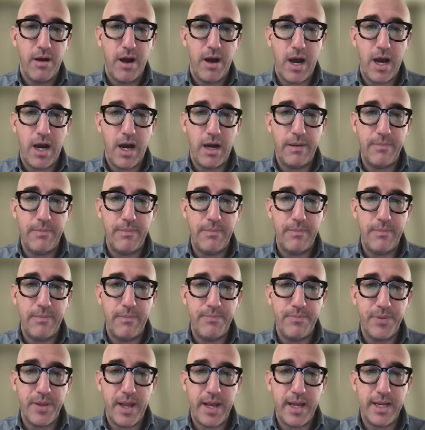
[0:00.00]

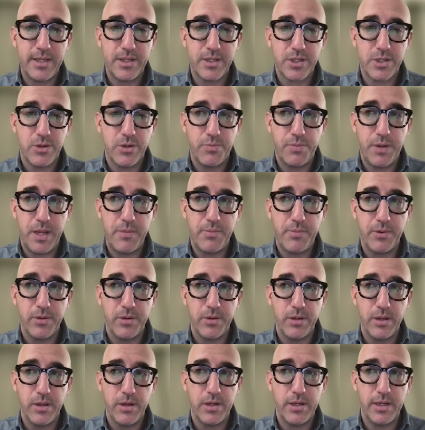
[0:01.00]
And so
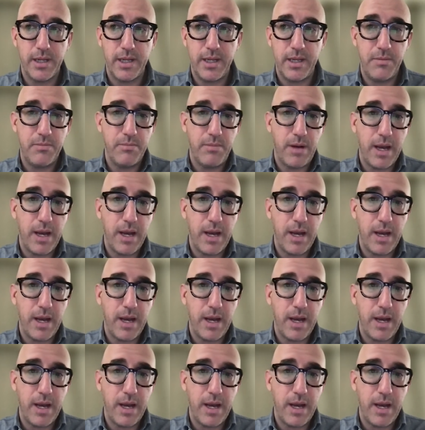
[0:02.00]
people in my